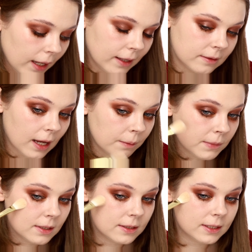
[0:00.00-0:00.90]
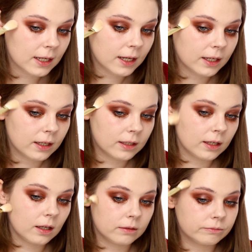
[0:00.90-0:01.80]
And I must say,
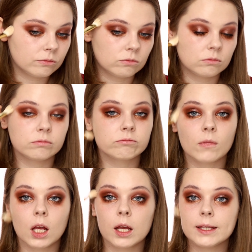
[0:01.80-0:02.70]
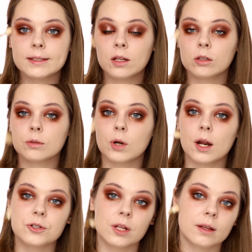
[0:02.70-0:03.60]
it's not a
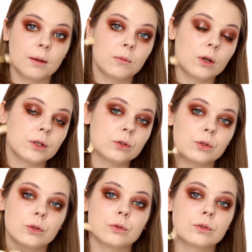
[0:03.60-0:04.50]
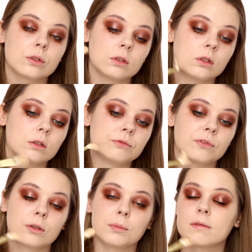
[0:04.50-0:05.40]
brush that I'm going to use
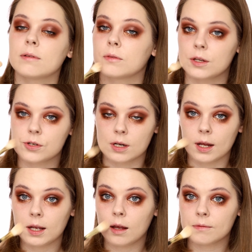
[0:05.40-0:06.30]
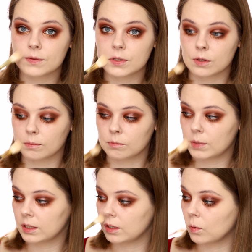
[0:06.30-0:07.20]
for my foundation. I have
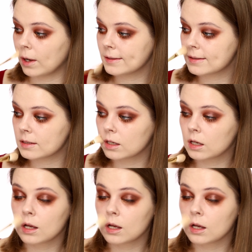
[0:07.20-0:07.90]
some better ones.